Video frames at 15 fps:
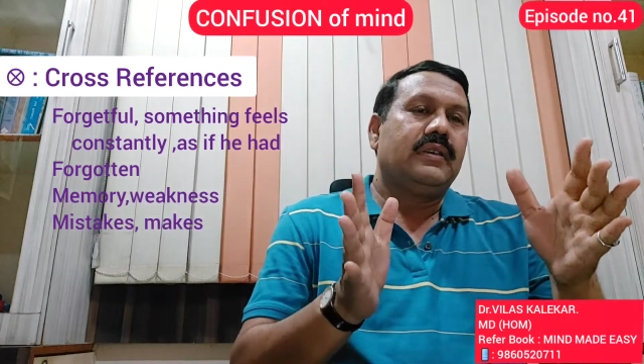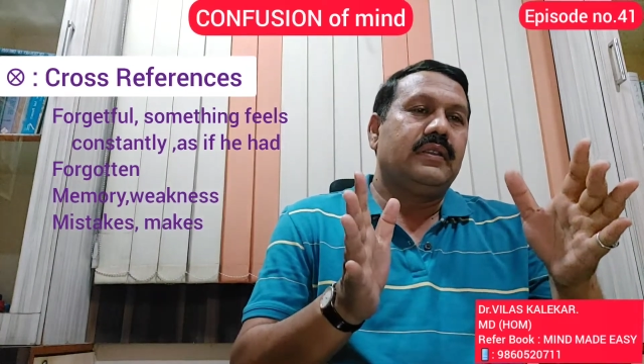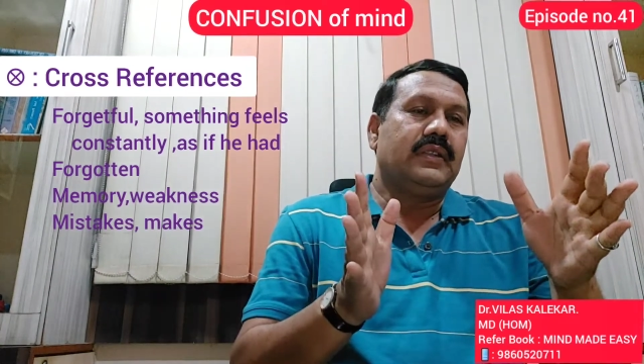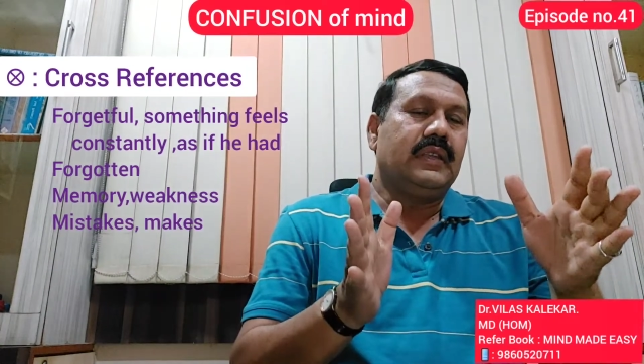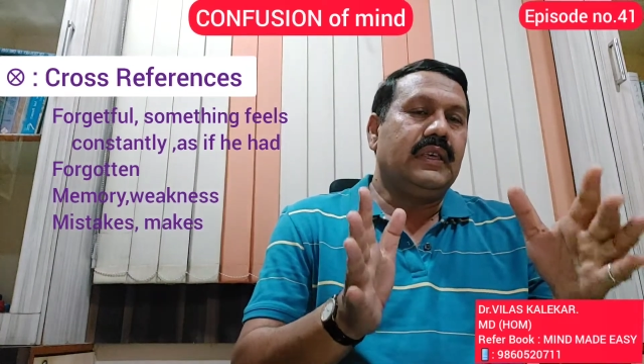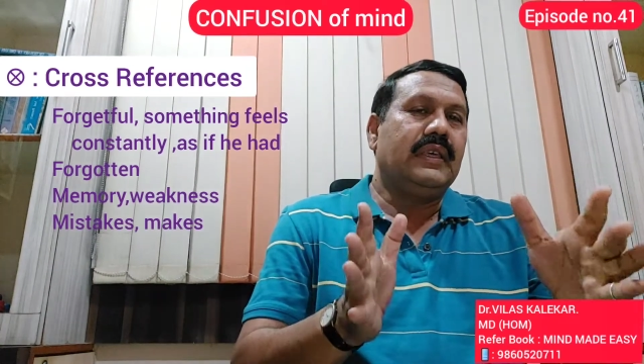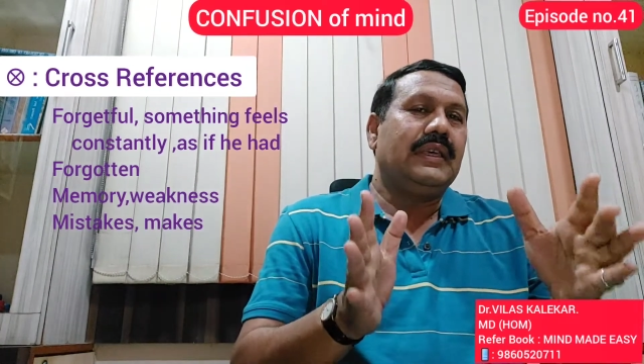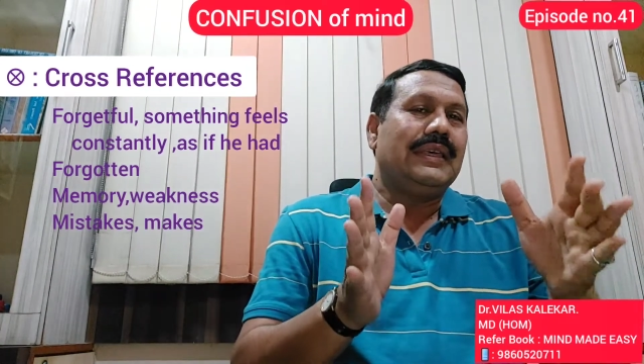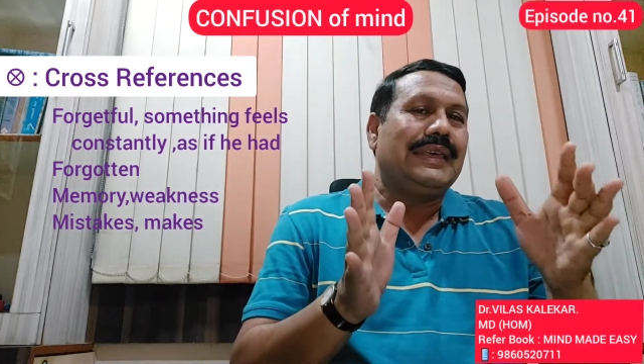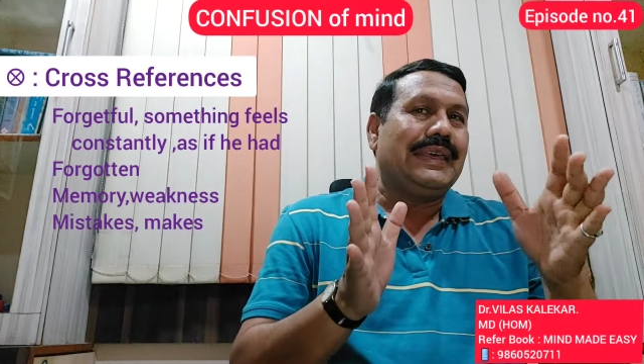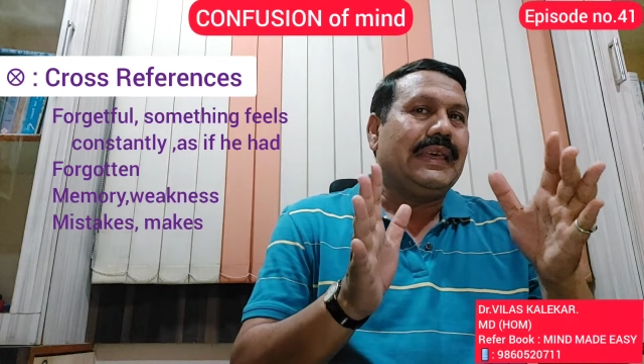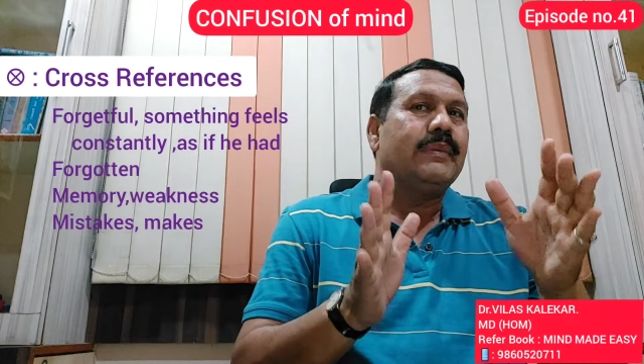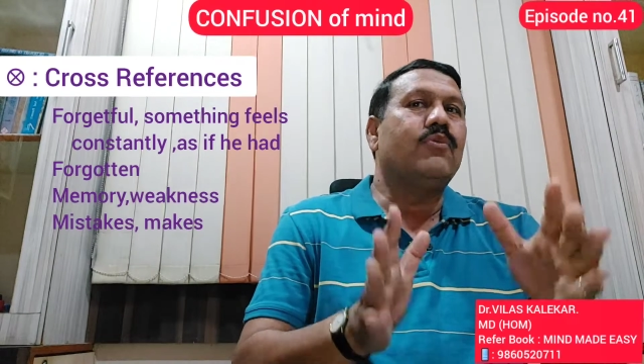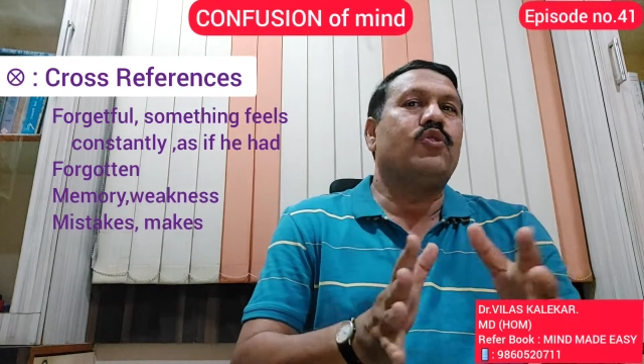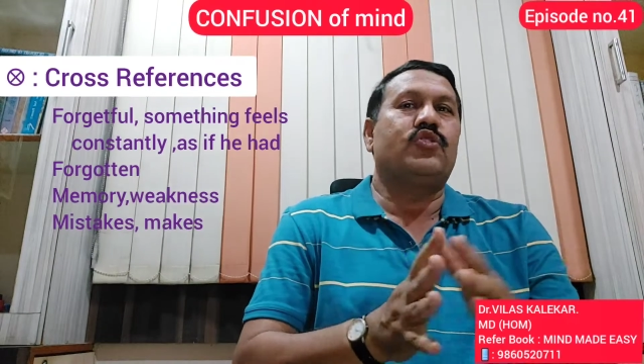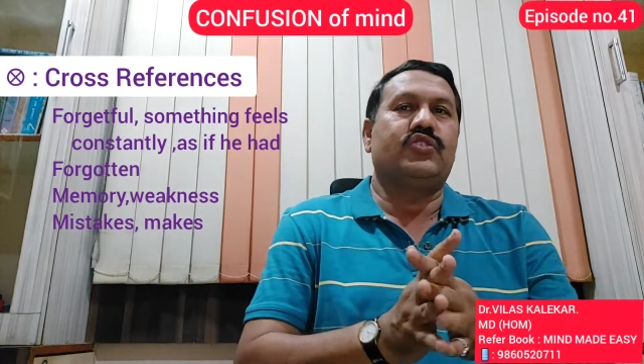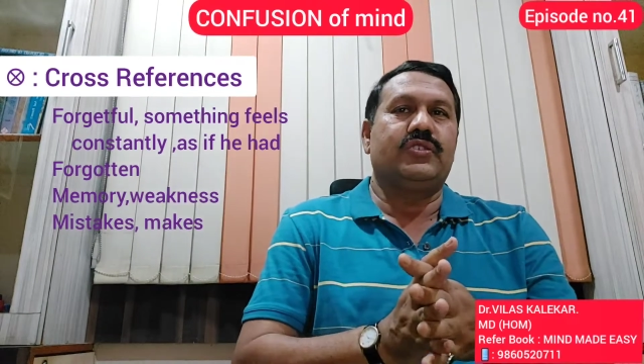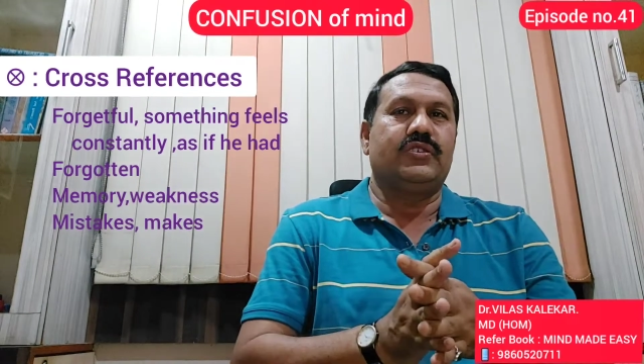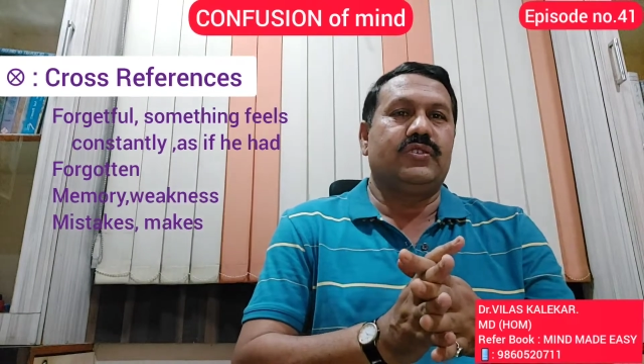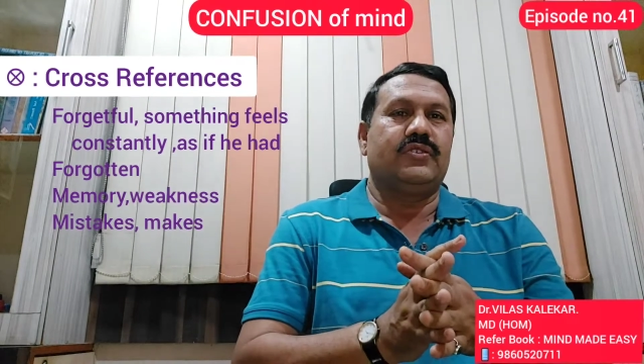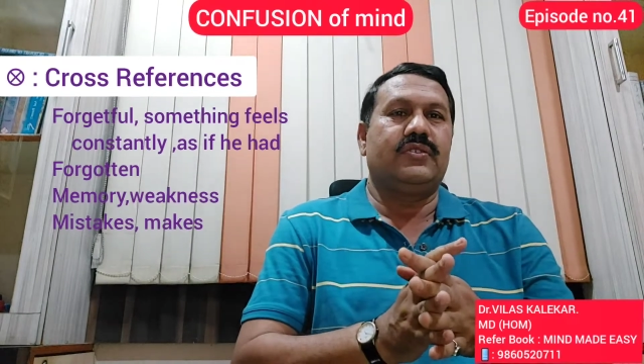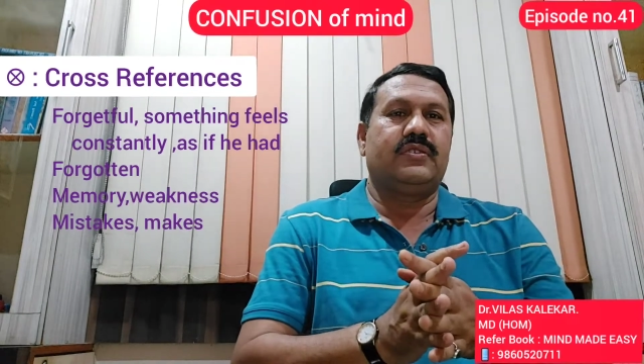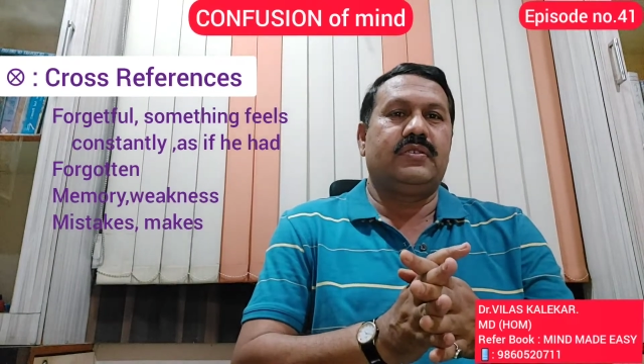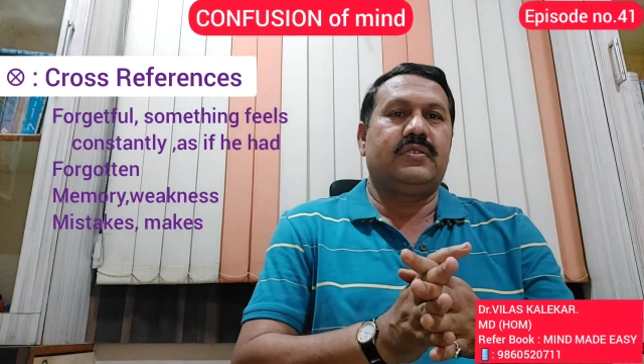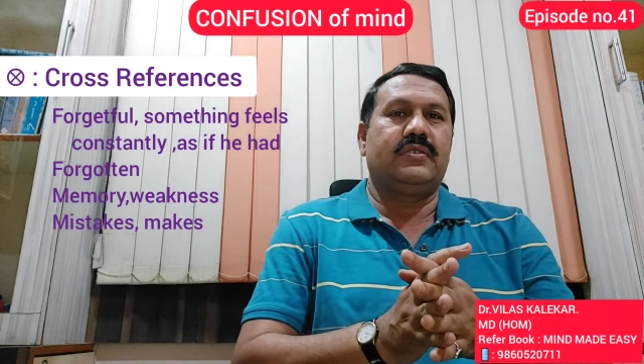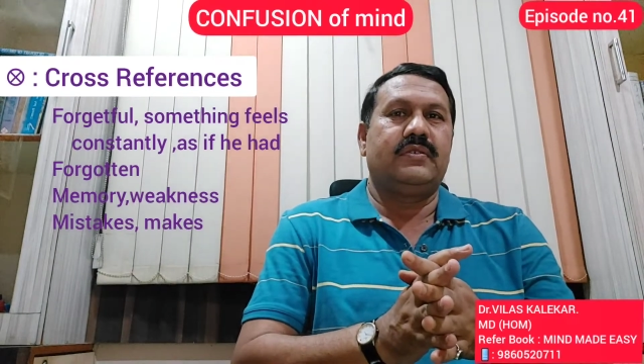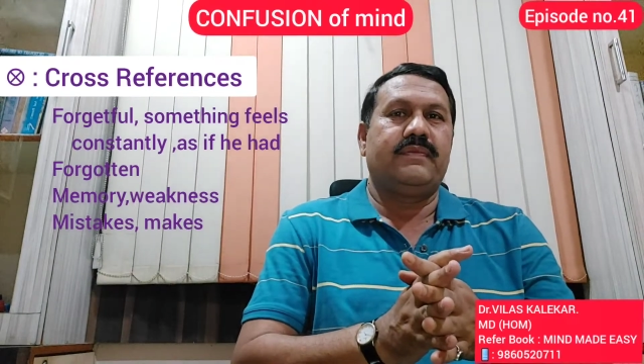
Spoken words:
the emotions.